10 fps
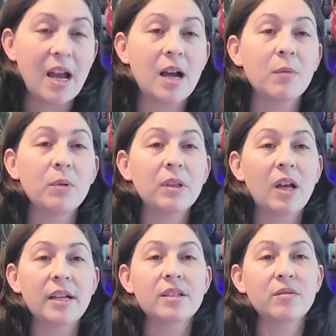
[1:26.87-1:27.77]
I would
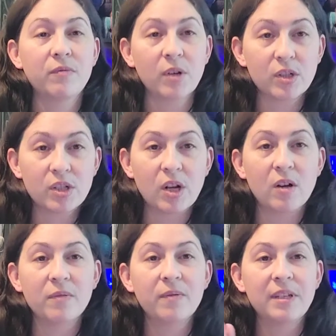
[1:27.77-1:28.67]
like to first
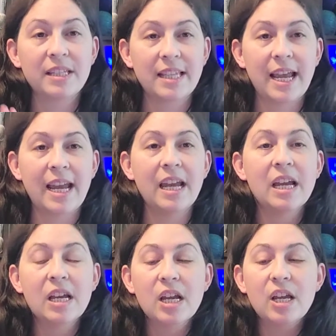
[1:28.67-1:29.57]
off say
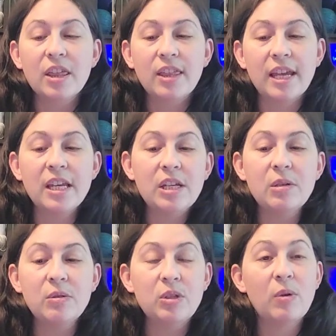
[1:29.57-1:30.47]
thank
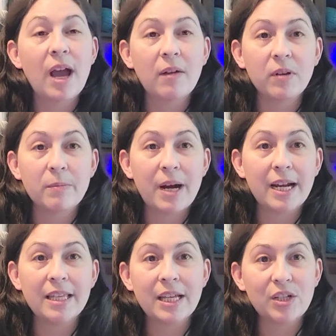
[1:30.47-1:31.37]
you to
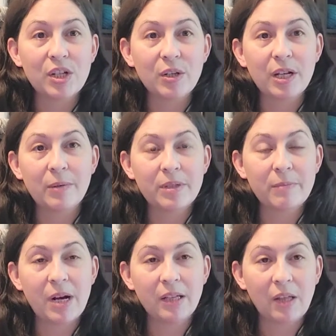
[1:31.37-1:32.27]
everybody that showed up
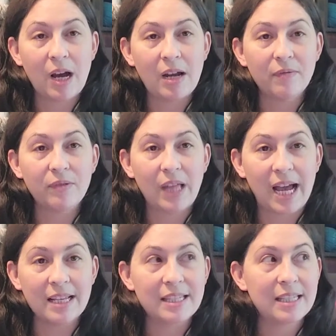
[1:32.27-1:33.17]
to my live
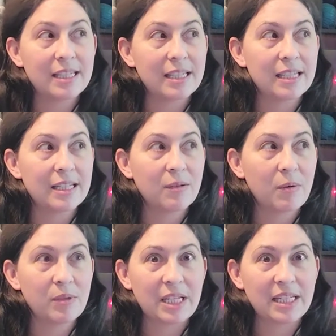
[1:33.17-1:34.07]
last,
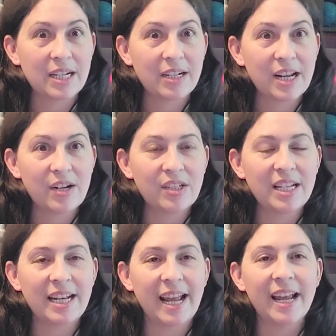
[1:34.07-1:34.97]
what was it, Saturday or
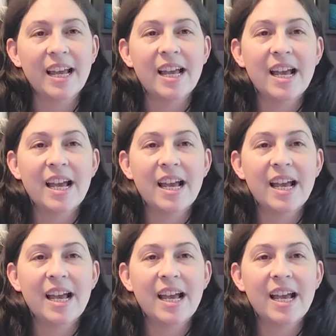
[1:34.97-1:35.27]
Sunday?